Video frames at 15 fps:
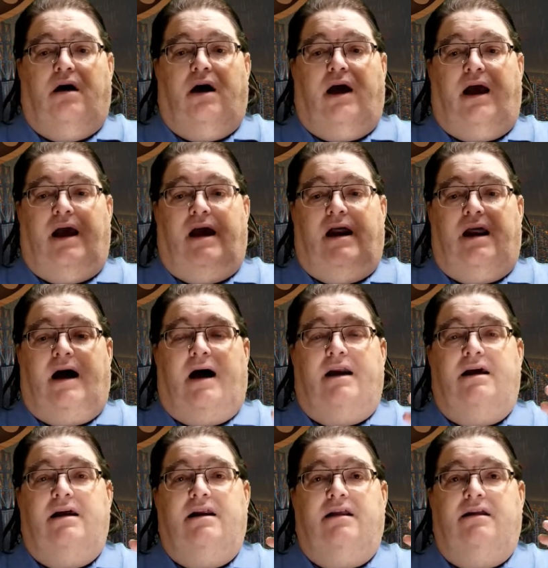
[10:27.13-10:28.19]
and I
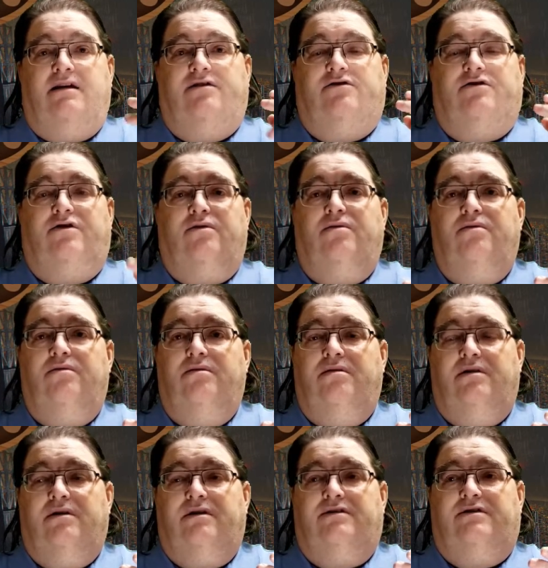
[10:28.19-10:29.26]
need at least 2
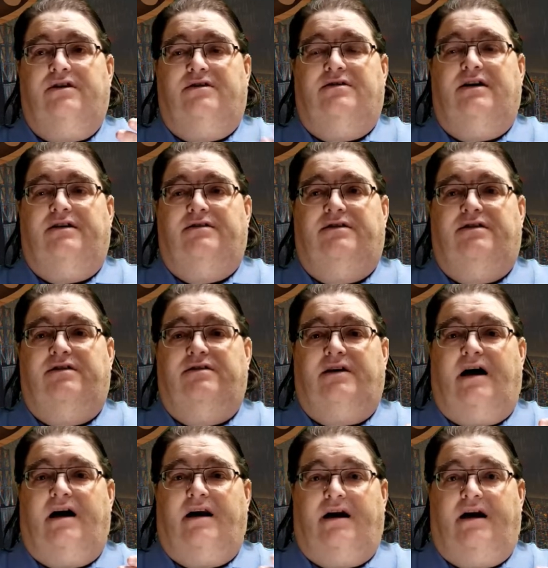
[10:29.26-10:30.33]
successes
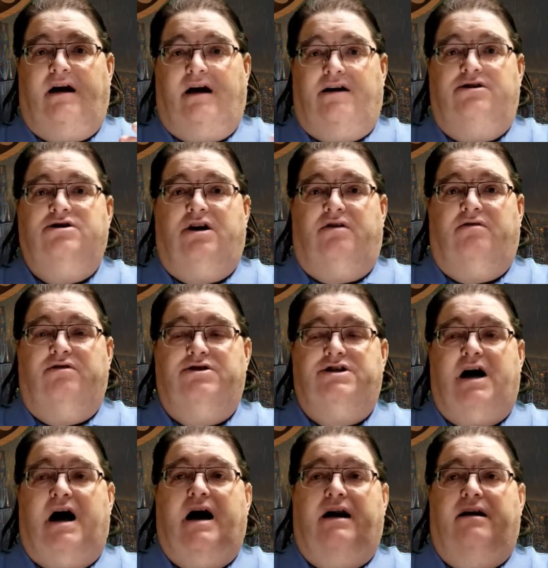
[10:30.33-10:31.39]
on a general
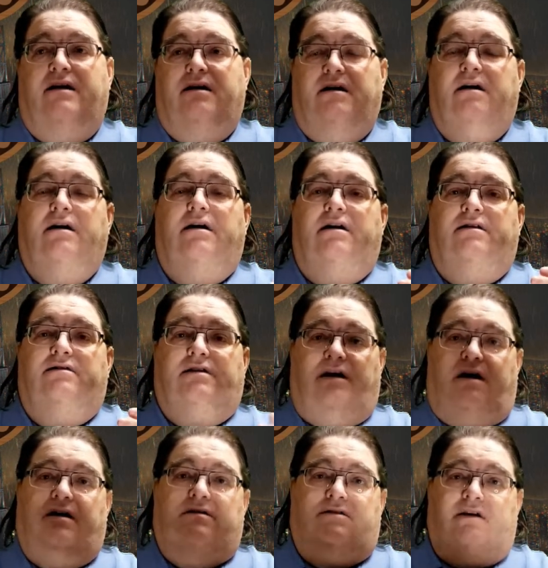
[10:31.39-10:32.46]
shot
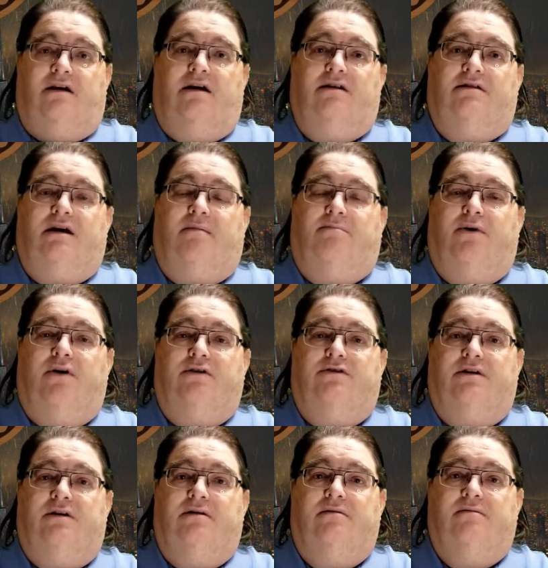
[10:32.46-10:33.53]
to hit that
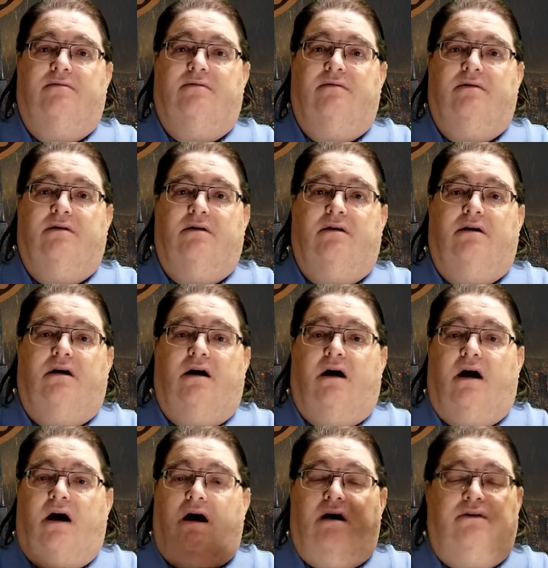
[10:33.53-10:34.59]
person.
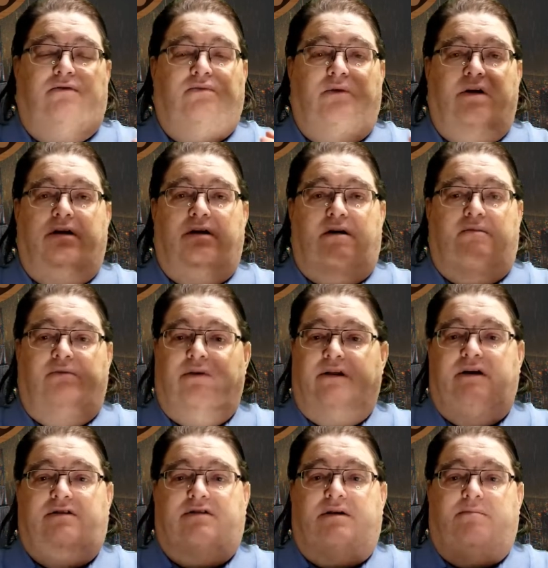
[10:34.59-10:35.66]
It's
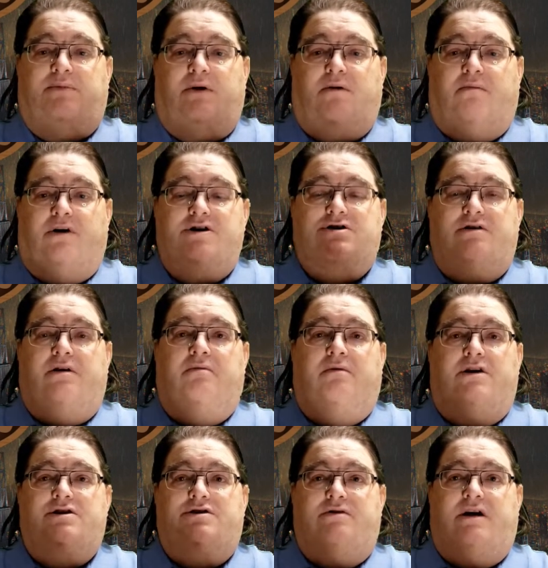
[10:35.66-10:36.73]
really simple. Once
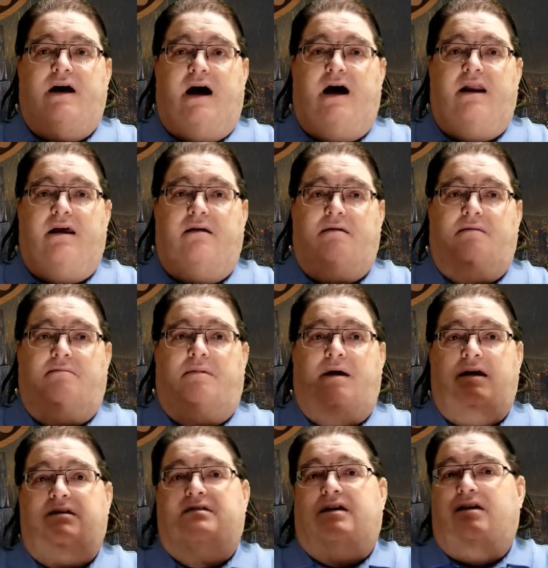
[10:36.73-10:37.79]
you got it, it
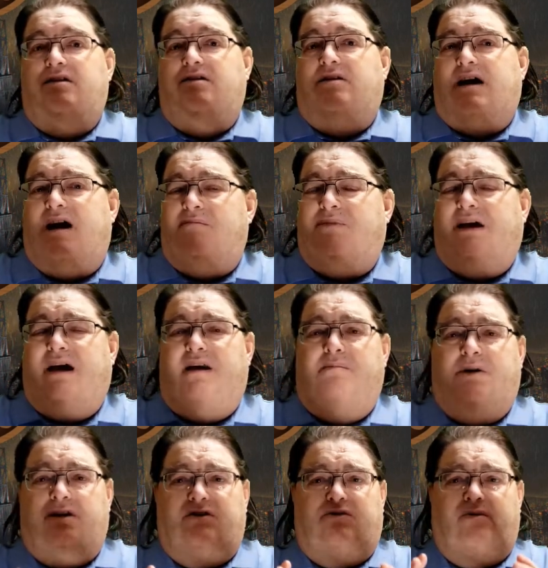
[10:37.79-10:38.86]
may sound a little complicated,
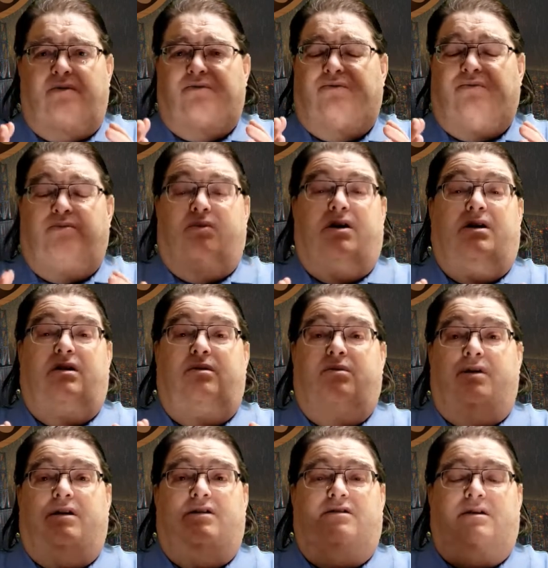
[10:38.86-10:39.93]
but it's
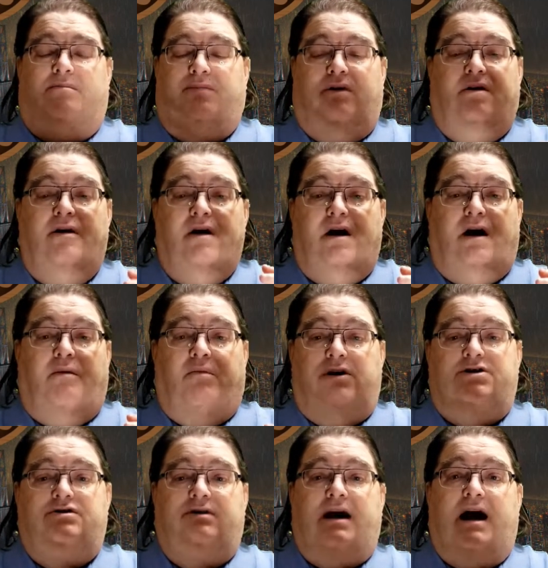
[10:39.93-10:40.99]
really simple. And
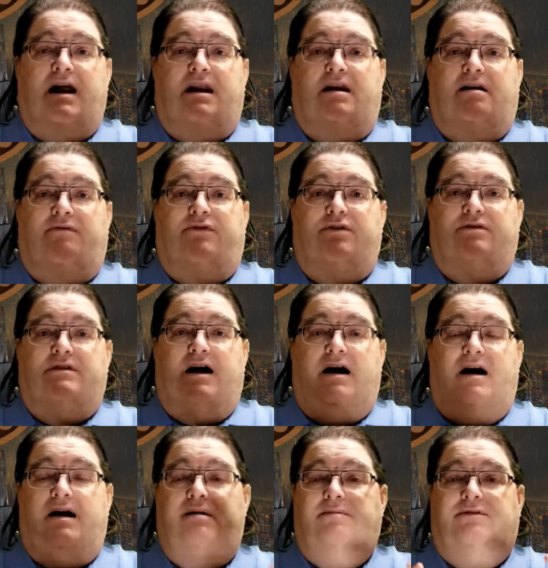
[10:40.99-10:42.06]
once you got it a few
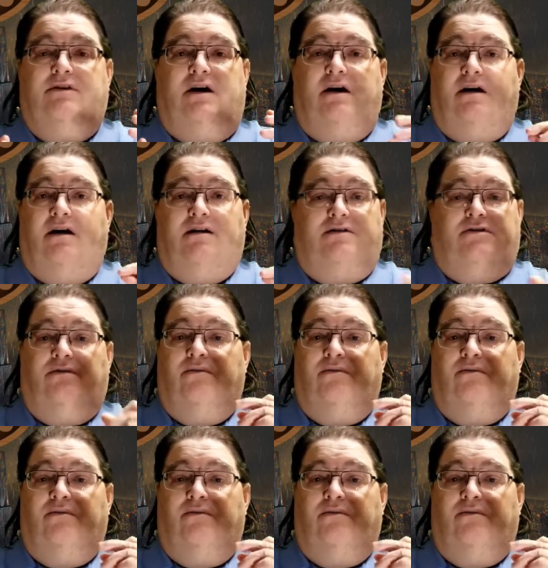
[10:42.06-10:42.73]
times, it